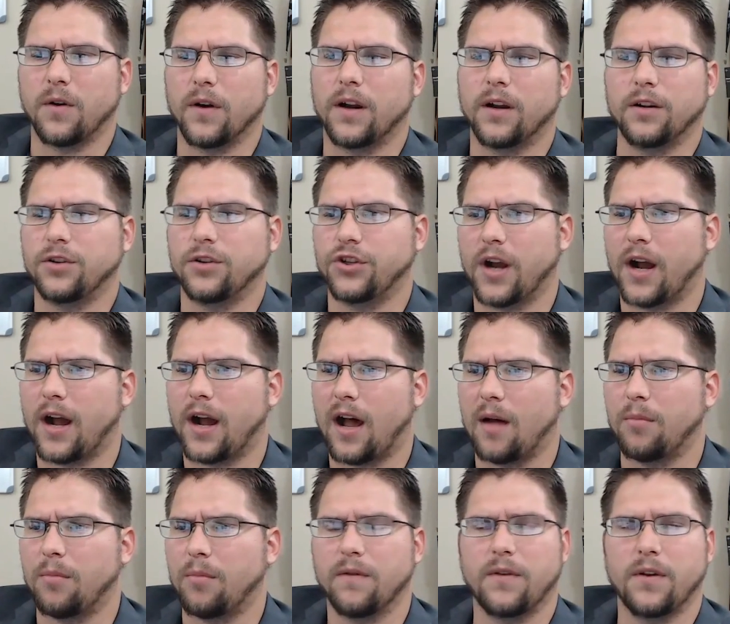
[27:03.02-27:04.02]
you're in a
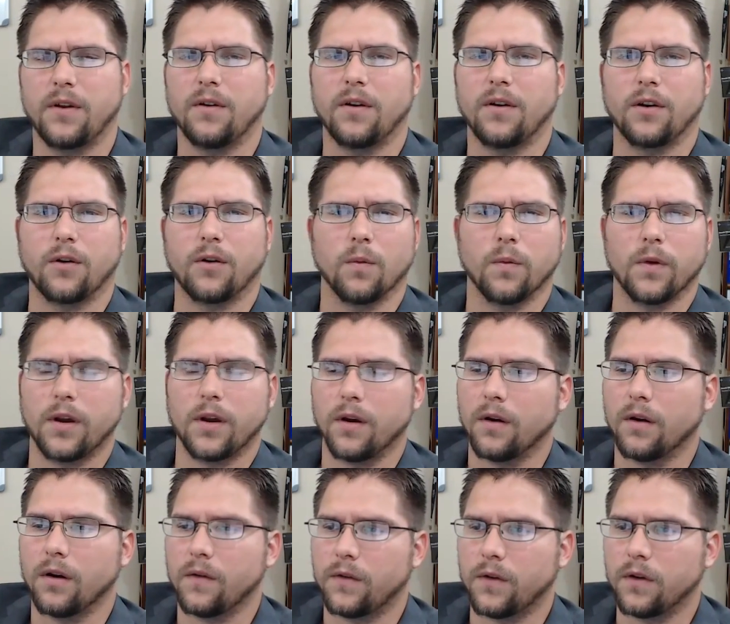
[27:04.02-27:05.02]
job or if you're in a
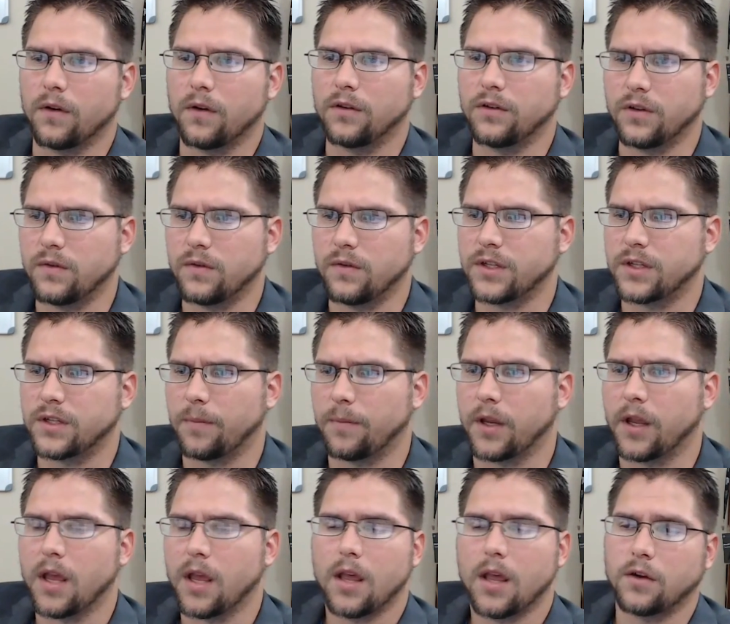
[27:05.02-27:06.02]
career or if you're in doing
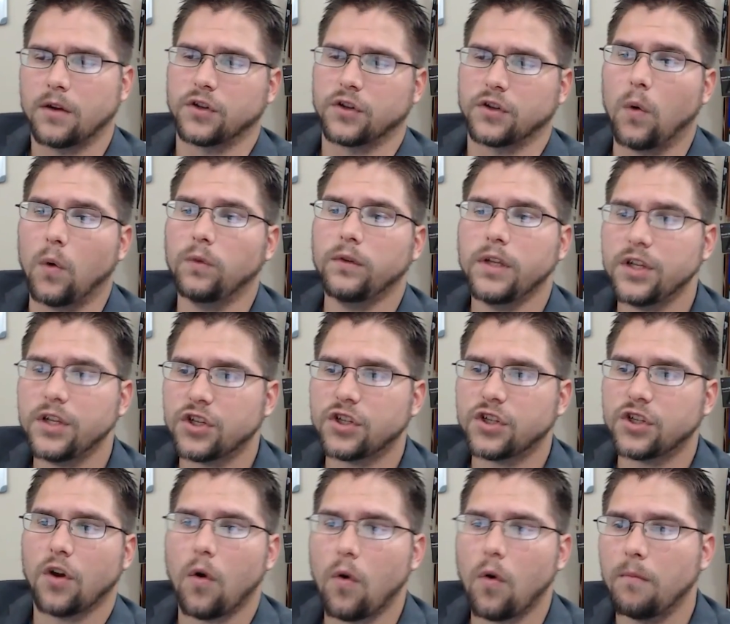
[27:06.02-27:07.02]
something, there's only
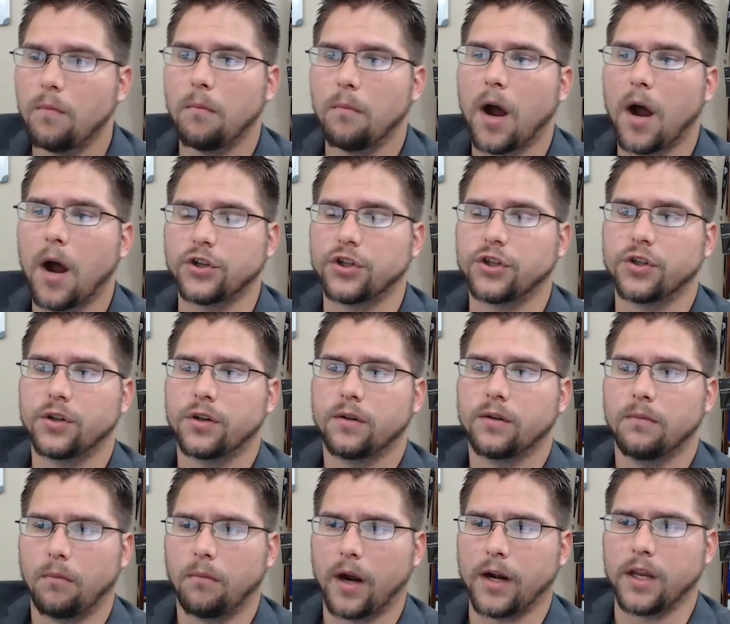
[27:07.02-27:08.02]
so much
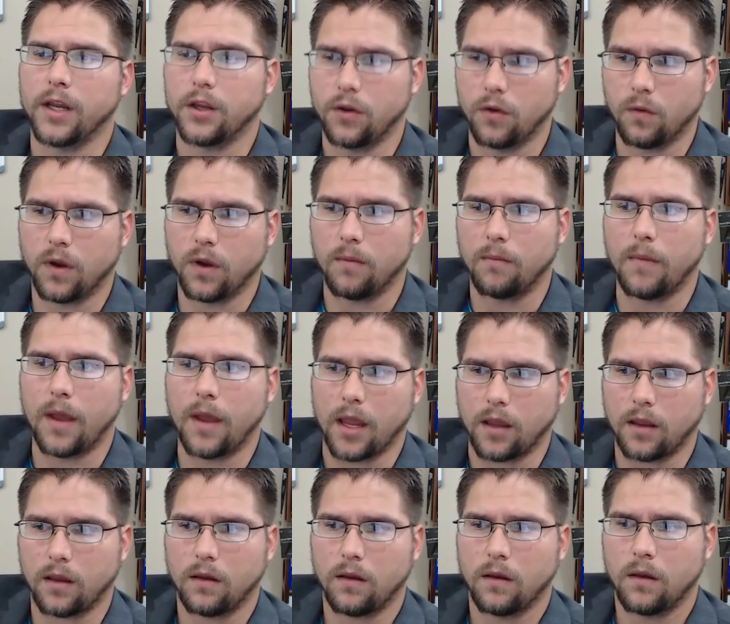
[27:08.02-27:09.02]
money you can
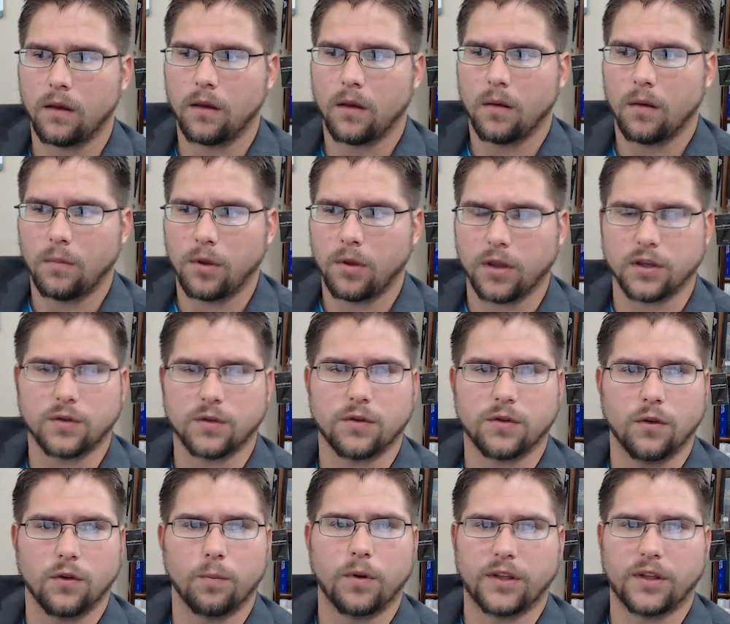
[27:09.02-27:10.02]
make, because
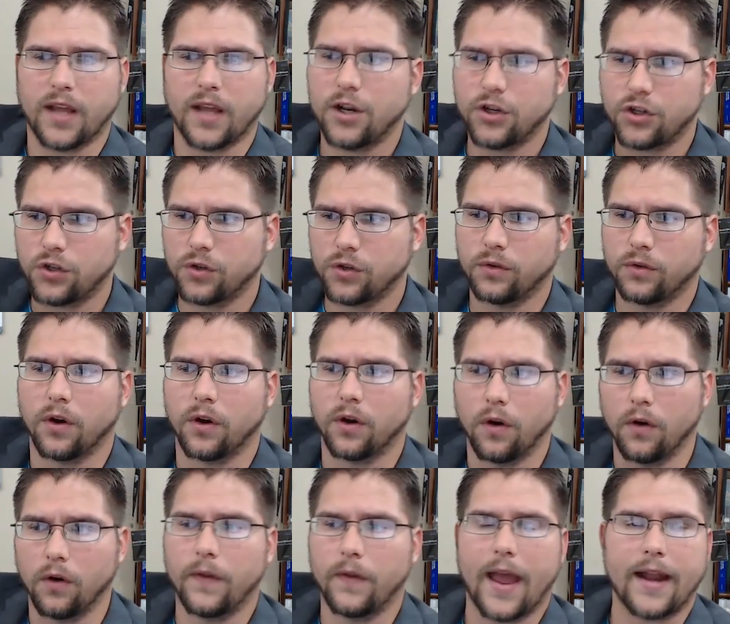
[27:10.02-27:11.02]
your potential to
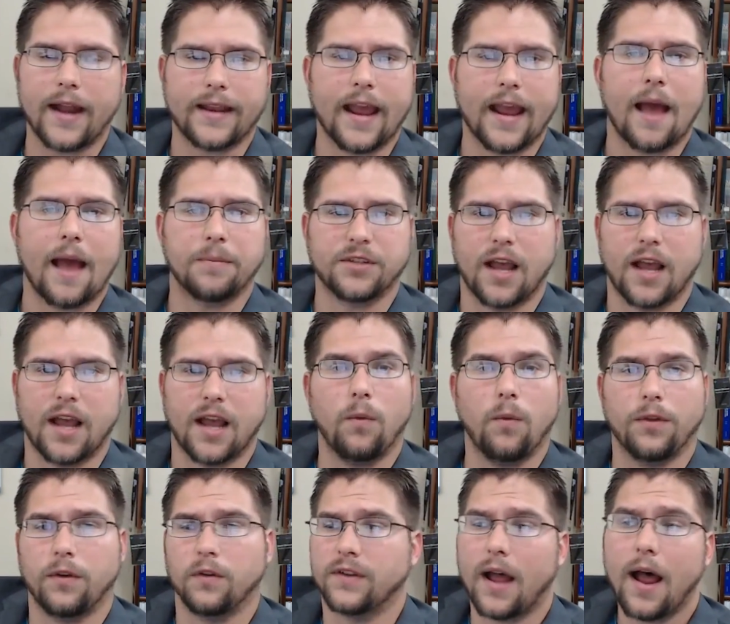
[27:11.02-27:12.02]
earn that caps out
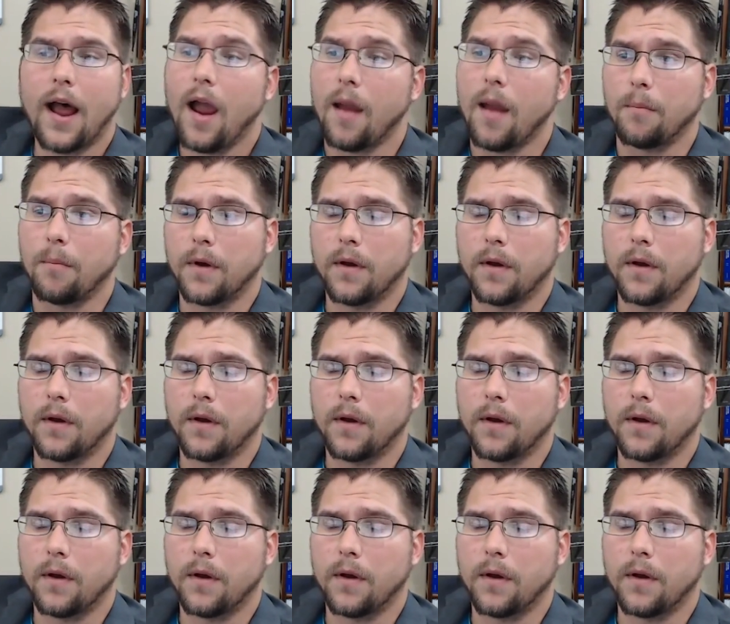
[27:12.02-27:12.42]
with your time.